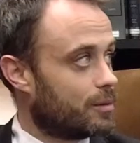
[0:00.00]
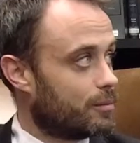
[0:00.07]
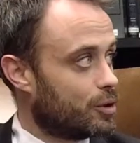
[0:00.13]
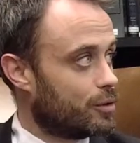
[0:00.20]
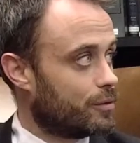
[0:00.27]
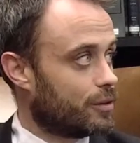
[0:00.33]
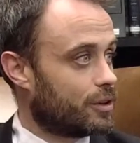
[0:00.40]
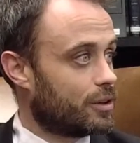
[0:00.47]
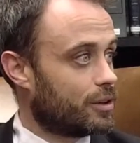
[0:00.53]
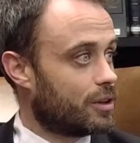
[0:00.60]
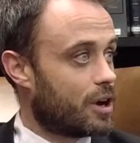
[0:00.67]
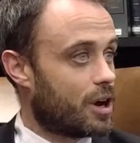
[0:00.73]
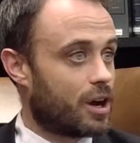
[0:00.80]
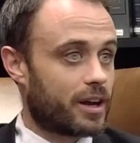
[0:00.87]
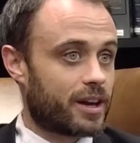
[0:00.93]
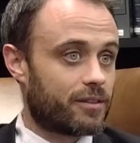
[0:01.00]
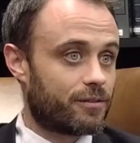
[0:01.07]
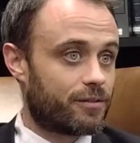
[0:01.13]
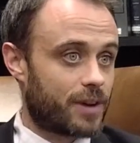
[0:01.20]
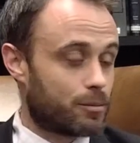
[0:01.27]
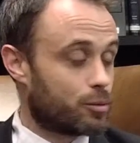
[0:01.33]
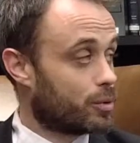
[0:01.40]
removal on
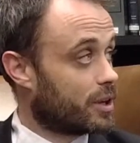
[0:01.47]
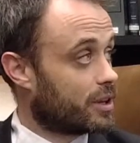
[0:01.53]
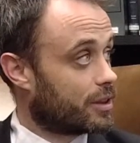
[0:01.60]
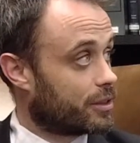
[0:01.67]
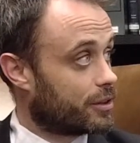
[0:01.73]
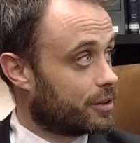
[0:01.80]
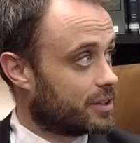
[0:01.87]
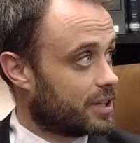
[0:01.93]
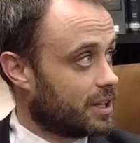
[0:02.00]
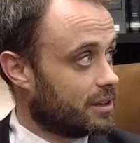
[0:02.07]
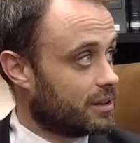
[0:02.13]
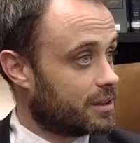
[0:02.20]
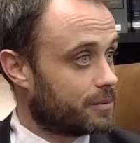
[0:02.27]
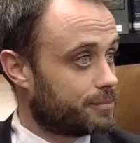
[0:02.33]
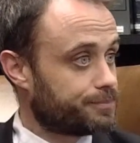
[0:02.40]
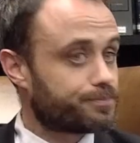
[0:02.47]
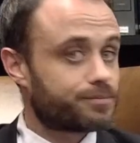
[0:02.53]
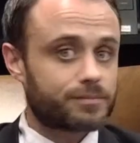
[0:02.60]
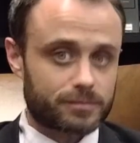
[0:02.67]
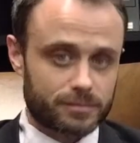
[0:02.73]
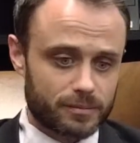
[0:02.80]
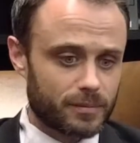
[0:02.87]
February the 13th,
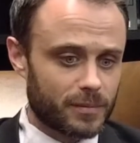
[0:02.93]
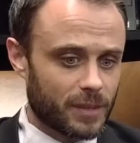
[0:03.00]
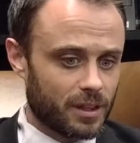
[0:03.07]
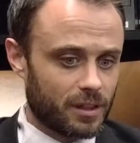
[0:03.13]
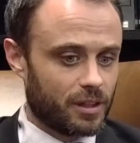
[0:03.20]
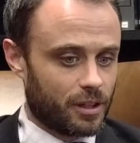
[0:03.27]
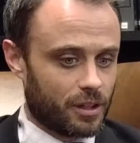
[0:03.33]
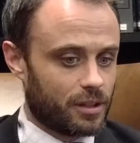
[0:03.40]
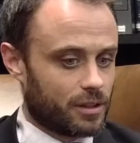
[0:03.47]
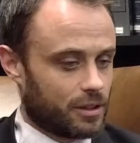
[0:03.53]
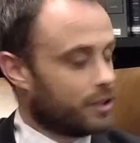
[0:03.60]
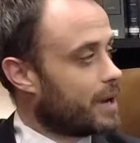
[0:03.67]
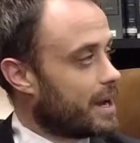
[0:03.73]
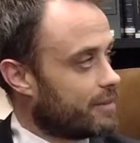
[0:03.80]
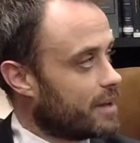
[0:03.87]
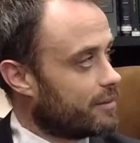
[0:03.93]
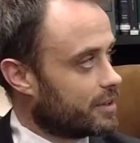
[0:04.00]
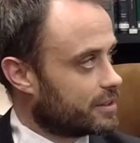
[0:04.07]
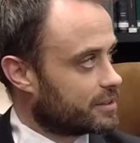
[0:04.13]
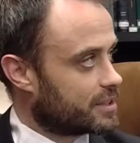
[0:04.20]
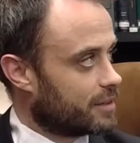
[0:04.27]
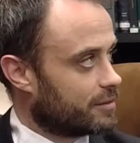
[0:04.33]
you have
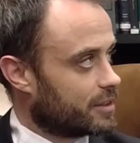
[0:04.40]
evidence